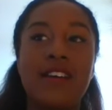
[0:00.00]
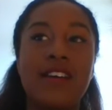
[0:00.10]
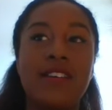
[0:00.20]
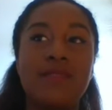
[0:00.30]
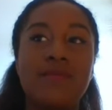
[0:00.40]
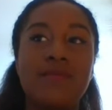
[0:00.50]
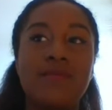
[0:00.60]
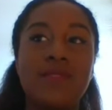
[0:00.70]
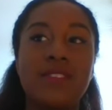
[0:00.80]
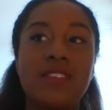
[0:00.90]
it.
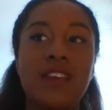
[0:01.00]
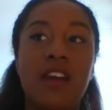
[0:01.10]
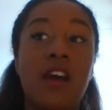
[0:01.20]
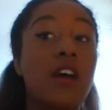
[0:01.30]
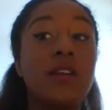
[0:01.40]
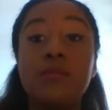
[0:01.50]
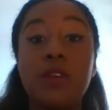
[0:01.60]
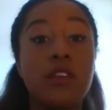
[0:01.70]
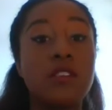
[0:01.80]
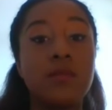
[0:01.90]
Yeah, I'm
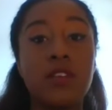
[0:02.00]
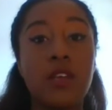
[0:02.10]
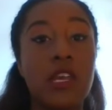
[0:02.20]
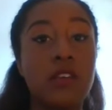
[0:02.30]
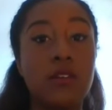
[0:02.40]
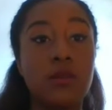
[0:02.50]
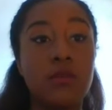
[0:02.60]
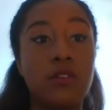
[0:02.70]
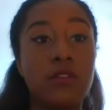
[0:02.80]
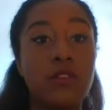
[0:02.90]
going to be doing
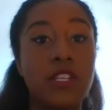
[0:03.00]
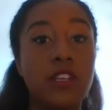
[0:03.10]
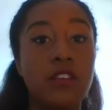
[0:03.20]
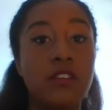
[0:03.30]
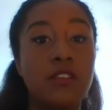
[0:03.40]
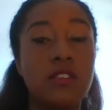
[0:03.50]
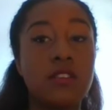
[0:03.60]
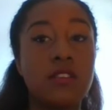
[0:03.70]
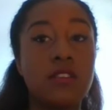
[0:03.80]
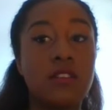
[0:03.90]
more
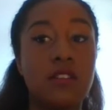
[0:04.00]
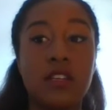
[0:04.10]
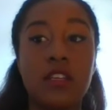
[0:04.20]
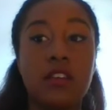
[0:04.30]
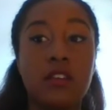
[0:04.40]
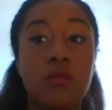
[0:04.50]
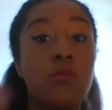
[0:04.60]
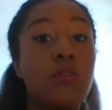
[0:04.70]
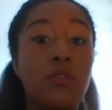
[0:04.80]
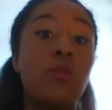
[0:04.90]
videos, like
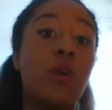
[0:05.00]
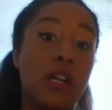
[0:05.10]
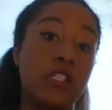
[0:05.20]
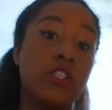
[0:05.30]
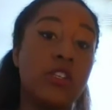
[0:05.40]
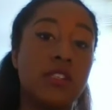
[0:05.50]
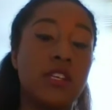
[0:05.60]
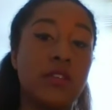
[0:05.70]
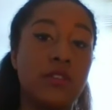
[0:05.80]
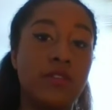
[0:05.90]
more on why I chose
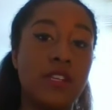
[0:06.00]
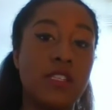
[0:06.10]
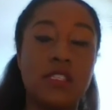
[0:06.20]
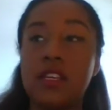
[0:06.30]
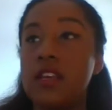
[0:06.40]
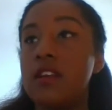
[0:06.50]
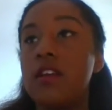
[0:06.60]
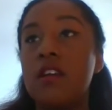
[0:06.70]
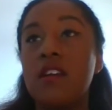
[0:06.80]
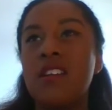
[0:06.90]
Keele
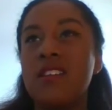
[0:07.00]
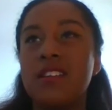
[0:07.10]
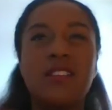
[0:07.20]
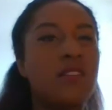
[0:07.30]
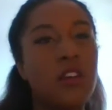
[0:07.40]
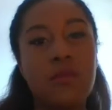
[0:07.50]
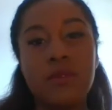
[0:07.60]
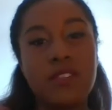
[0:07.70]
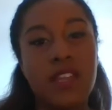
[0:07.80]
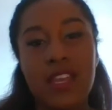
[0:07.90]
University. Like
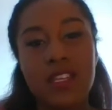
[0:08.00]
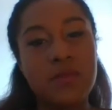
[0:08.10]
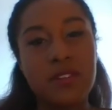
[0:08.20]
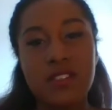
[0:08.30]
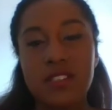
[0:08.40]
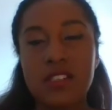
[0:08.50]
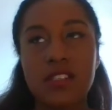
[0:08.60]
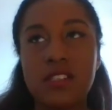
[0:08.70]
open day experiences and